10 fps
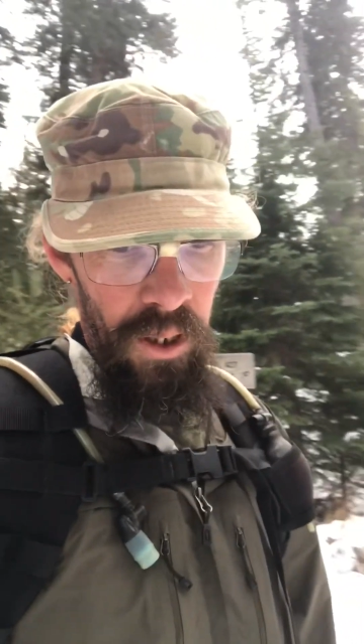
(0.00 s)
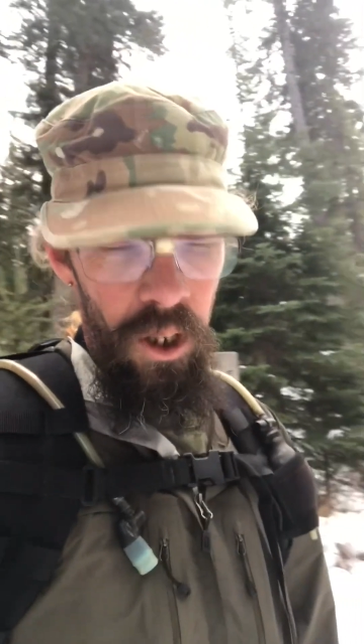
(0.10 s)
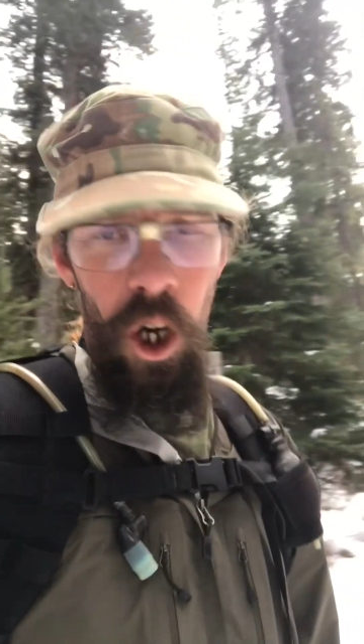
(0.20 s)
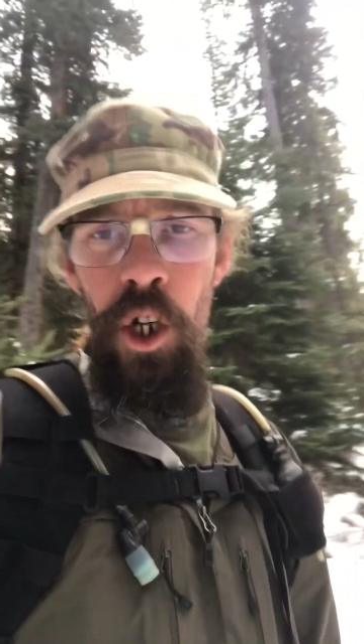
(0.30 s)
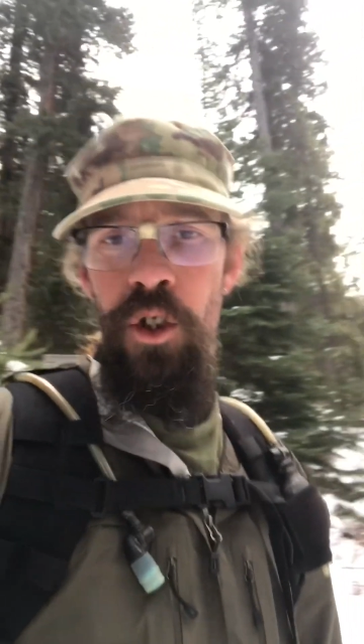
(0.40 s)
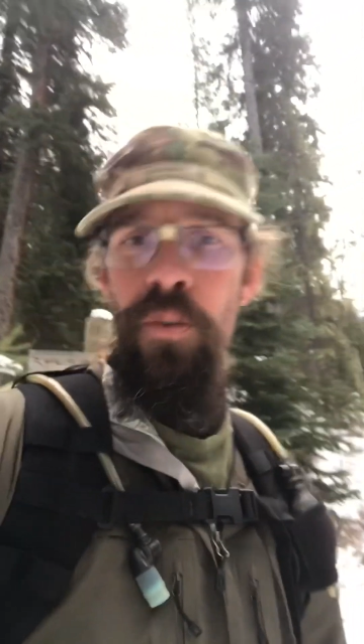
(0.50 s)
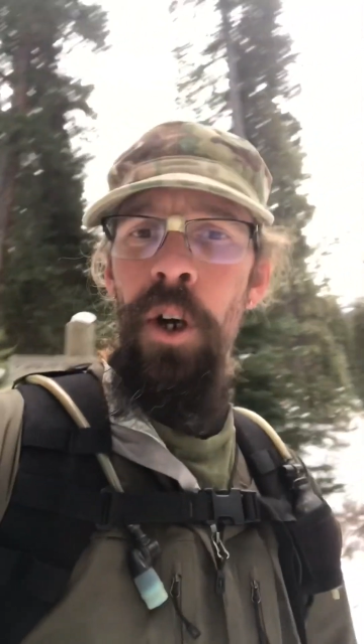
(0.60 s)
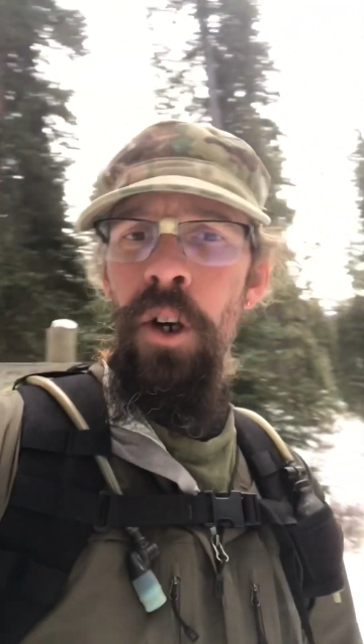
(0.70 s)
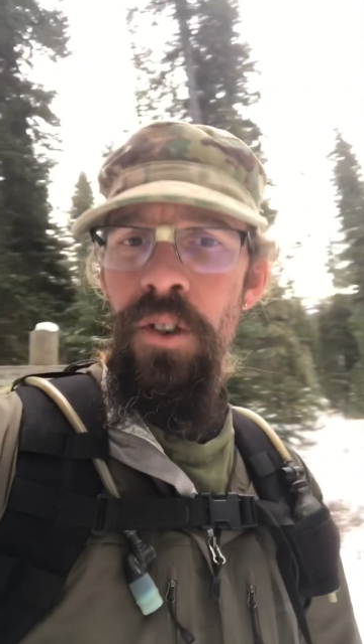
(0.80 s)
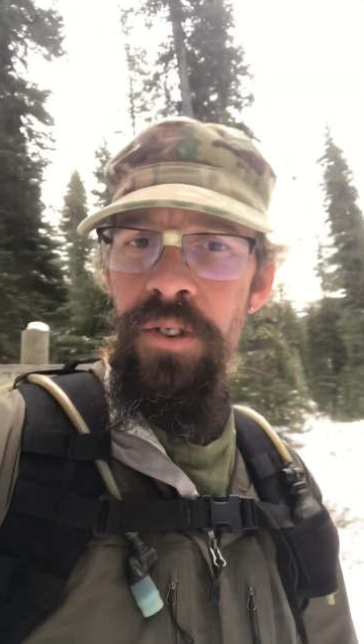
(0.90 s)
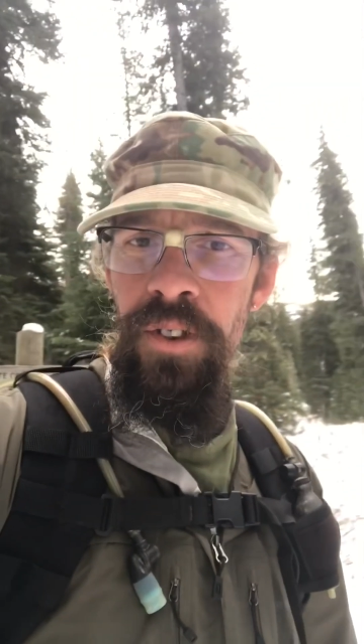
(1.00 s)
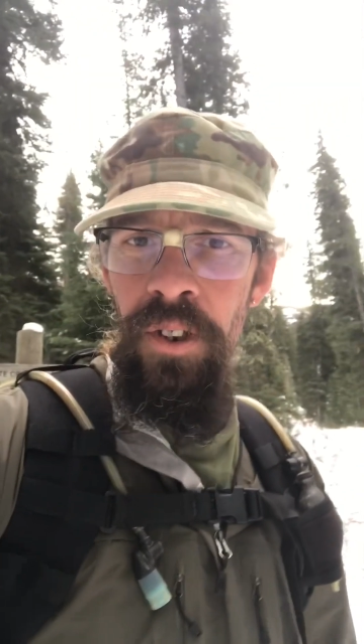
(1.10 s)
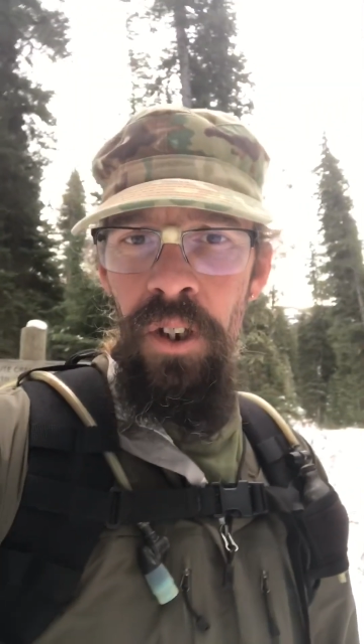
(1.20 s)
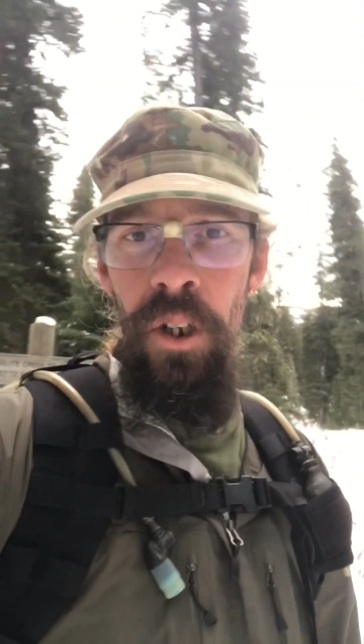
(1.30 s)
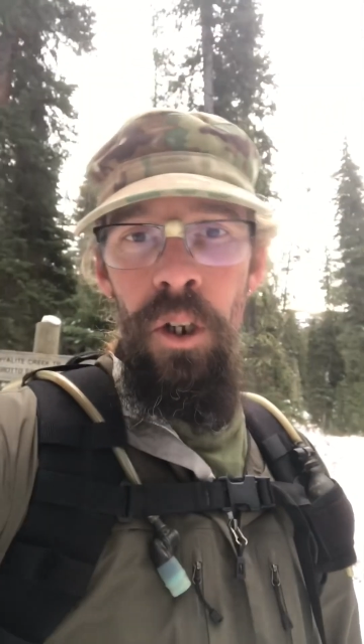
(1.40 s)
Arch Falls,
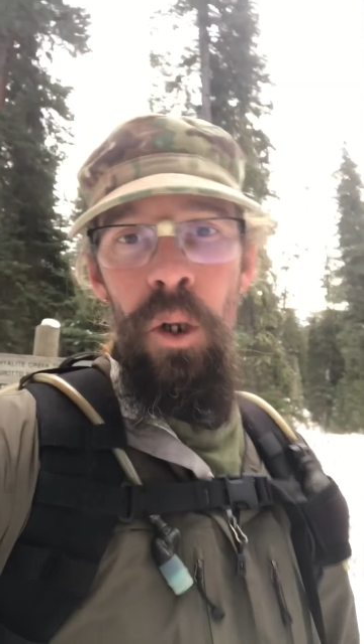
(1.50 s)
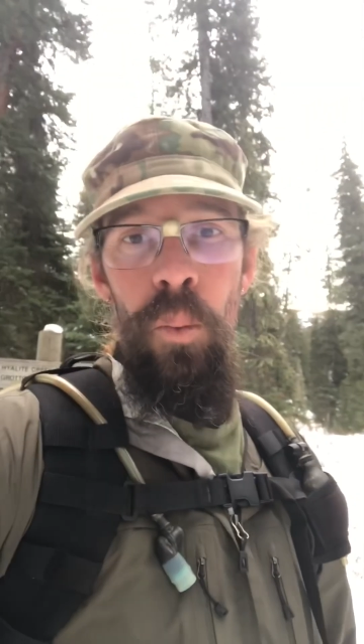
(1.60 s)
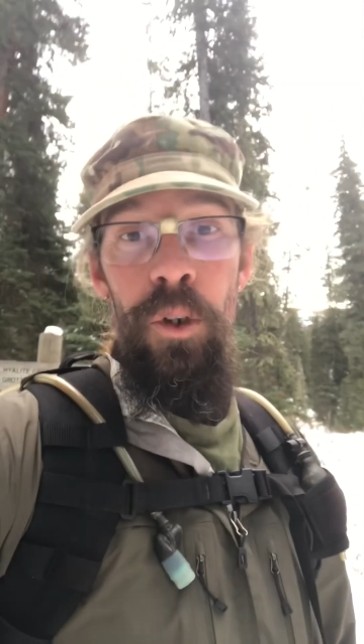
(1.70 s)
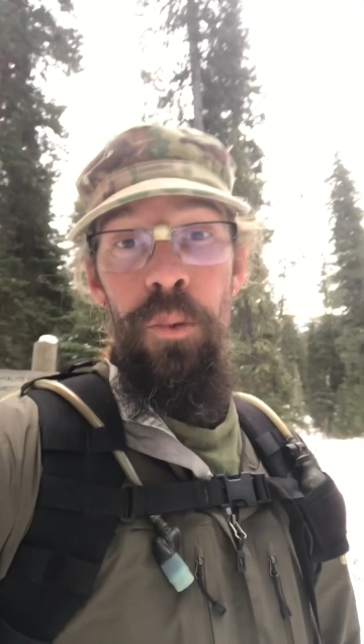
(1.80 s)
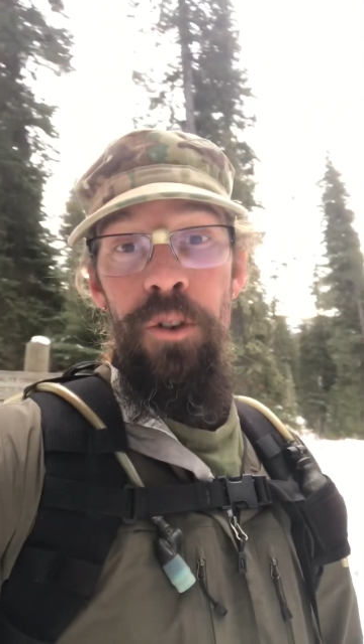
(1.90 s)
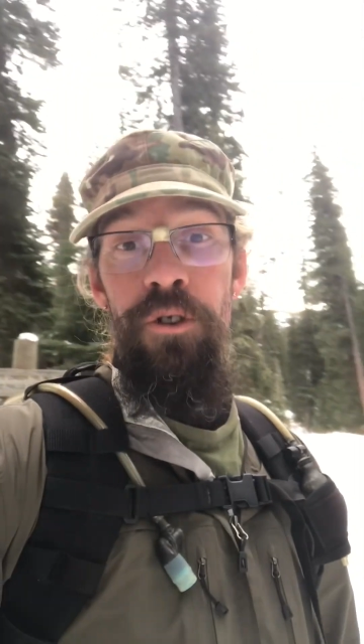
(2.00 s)
which was